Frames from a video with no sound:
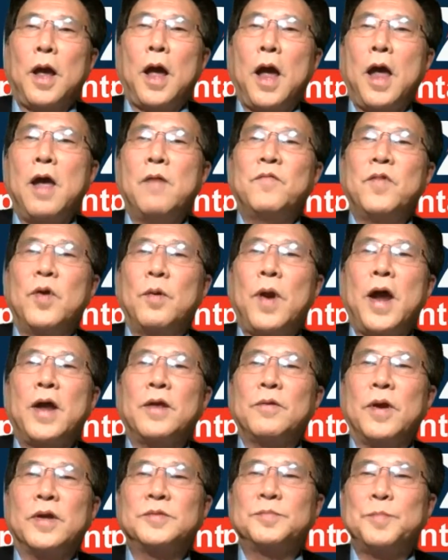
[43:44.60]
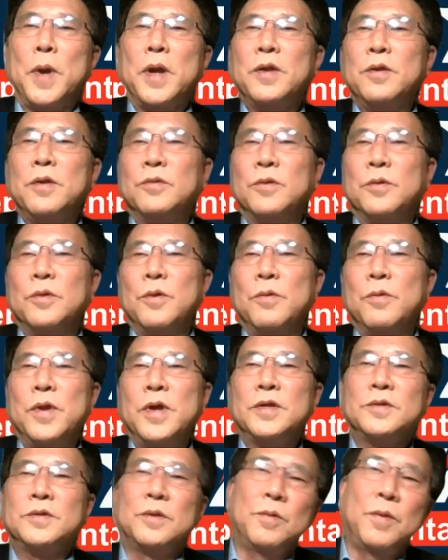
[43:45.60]
I have the right to expect you to do
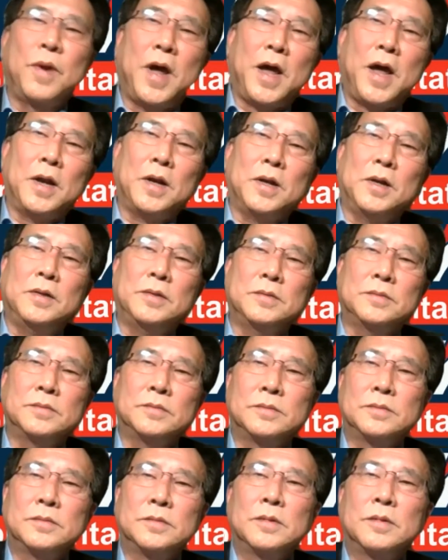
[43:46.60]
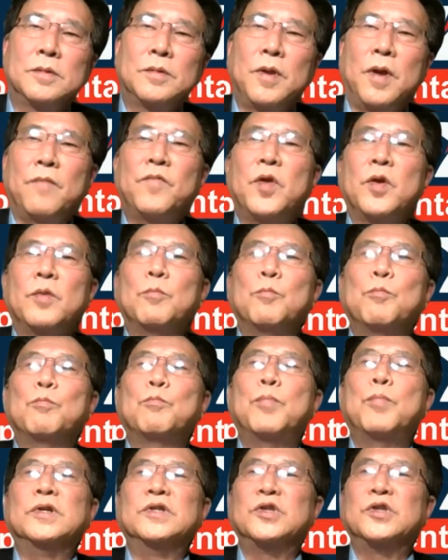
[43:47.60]
this, do that. You have to
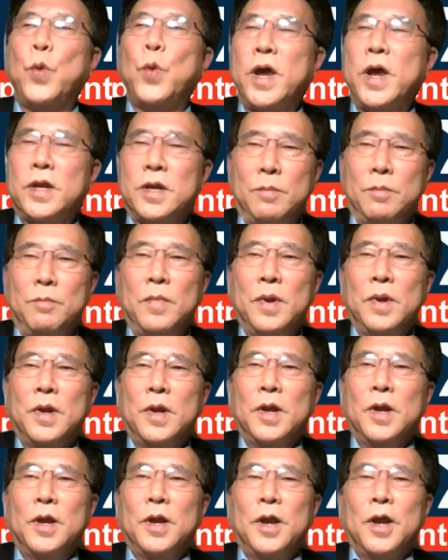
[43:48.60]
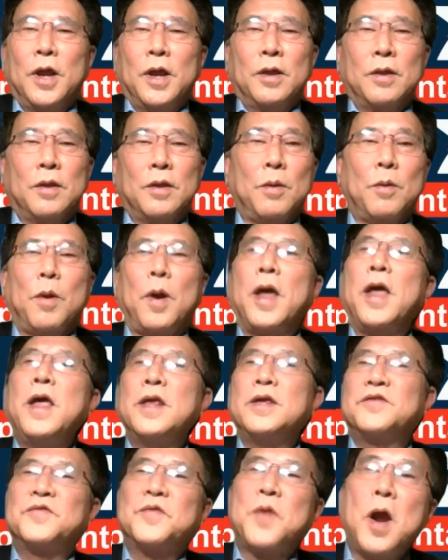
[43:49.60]
pursue it. You know,
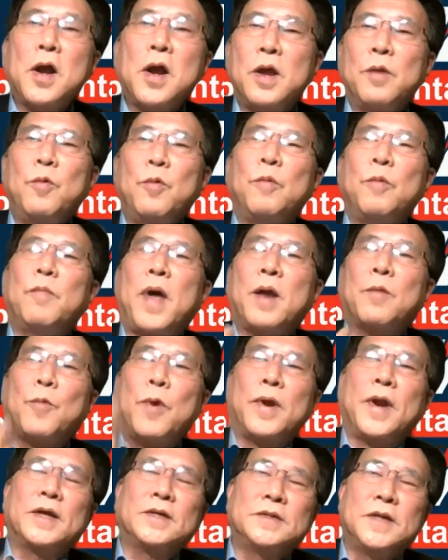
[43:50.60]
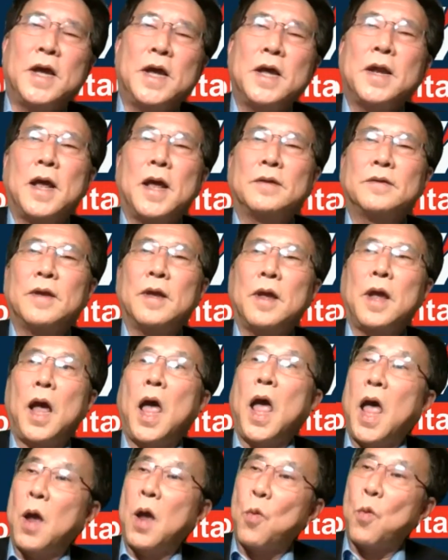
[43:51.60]
he's struggling with that when I say that. I say,
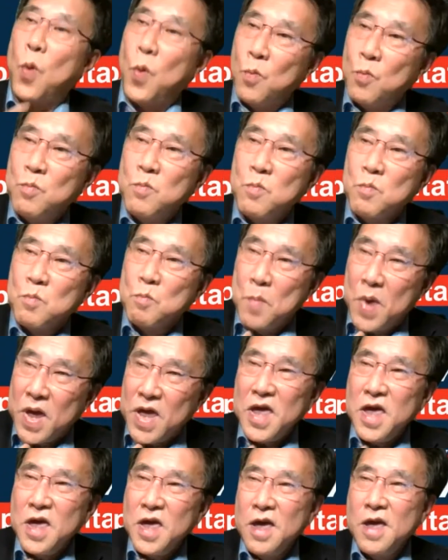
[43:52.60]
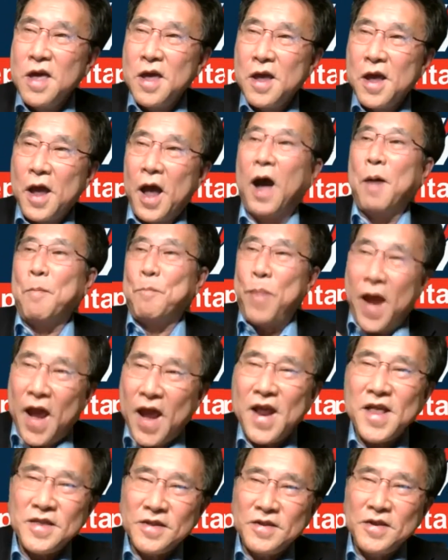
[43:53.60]
me, a
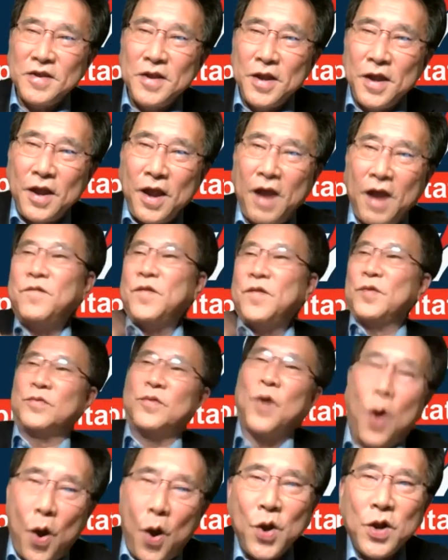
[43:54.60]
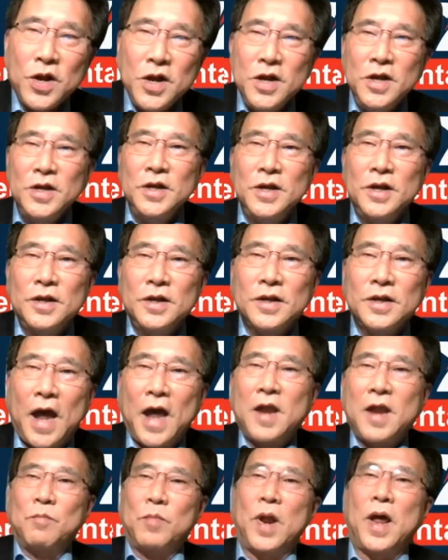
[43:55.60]
parent hate to talk,
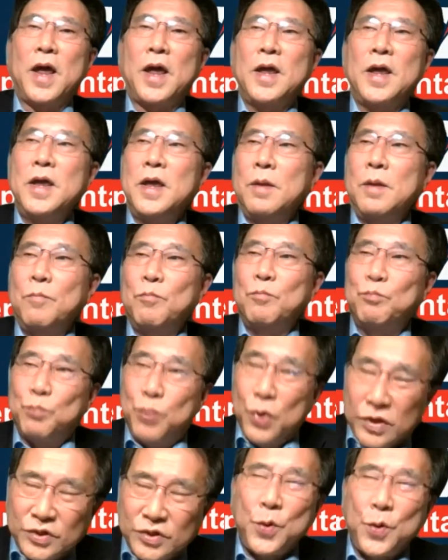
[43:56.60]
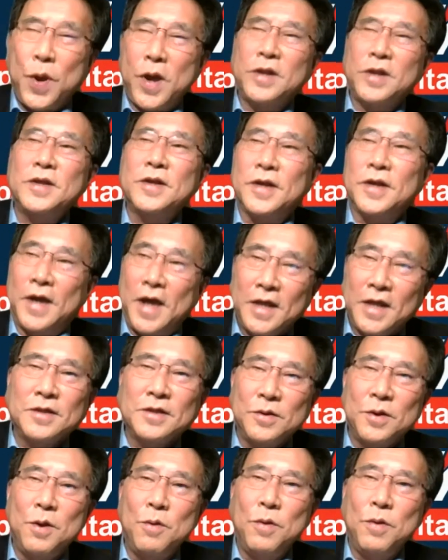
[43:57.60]
kind of like persuade the kid
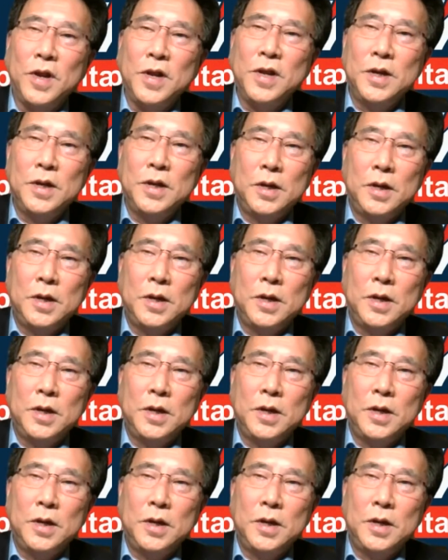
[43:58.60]
to do it.